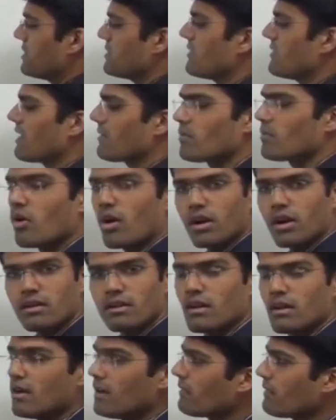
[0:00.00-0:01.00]
which we have
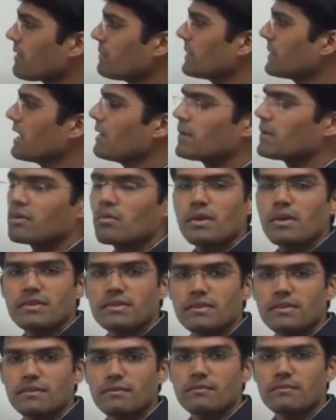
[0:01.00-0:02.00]
got from the given
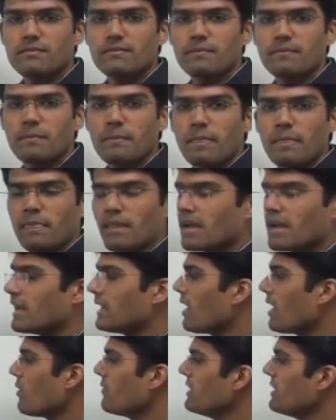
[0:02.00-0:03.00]
question.
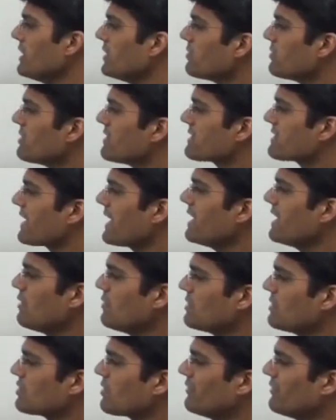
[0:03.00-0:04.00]
And now we need to decide
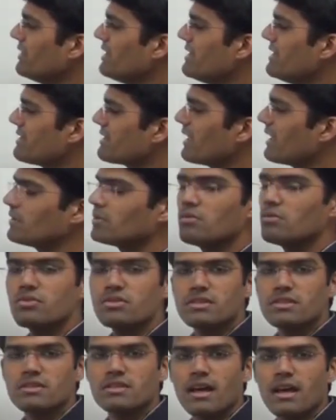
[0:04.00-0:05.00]
which of these
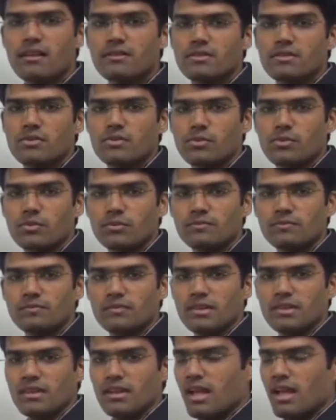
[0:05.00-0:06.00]
conclusions are true.
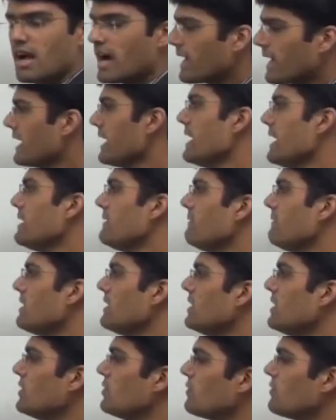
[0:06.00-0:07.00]
Again,
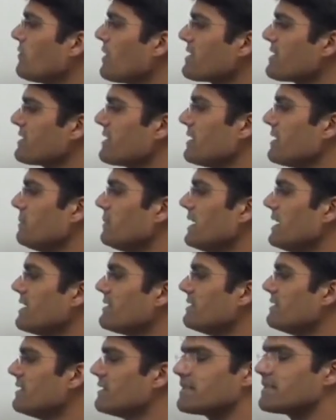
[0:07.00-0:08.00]
we need to first
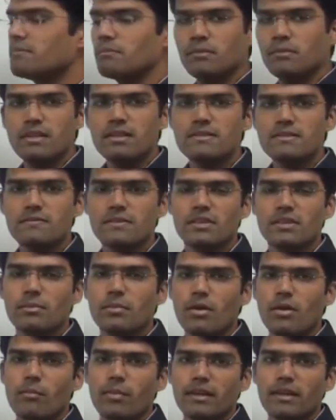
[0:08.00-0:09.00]
replace these symbols with the
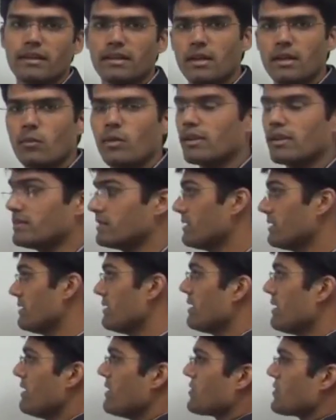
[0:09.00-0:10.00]
proper inequality.
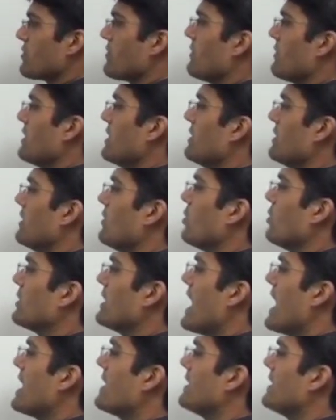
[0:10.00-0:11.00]
So we know
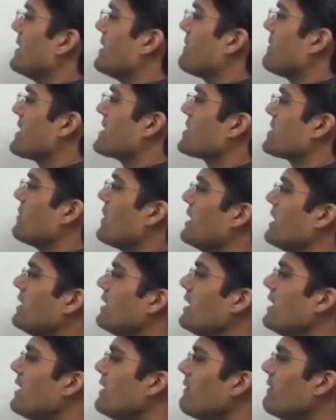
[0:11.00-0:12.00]
that in the first
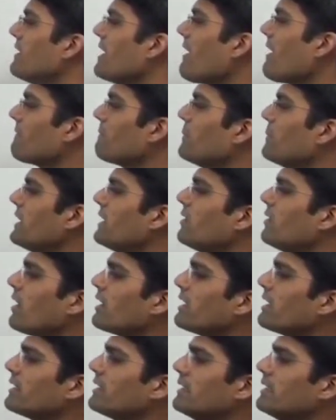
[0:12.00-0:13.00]
one we have
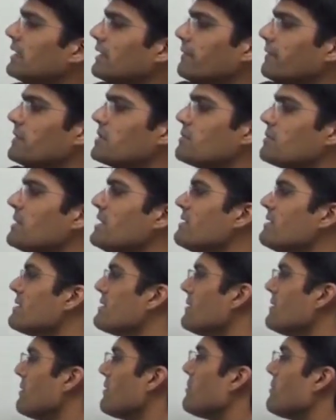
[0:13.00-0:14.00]
$E, which
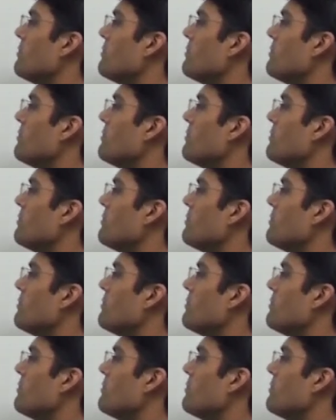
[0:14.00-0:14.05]
means